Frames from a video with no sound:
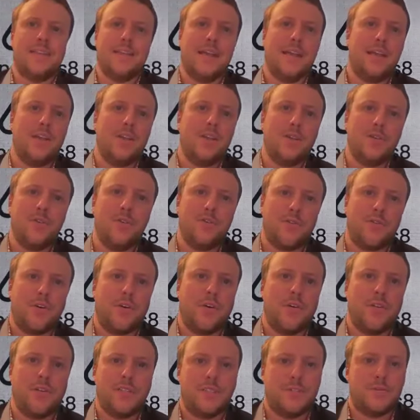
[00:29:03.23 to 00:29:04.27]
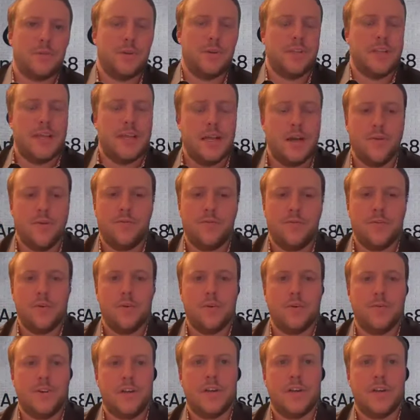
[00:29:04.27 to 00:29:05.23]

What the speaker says: thank you for all these really helpful,